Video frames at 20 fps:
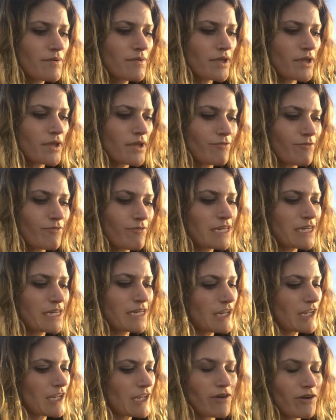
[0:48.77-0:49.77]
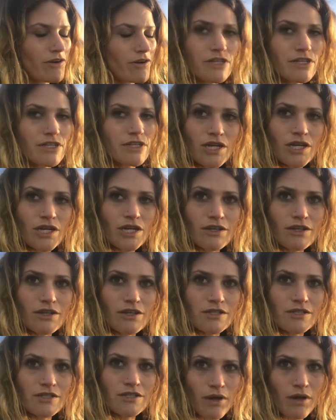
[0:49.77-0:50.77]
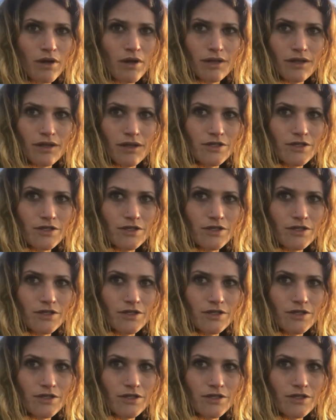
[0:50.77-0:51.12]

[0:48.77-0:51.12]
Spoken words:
I'm finding here on this channel as well.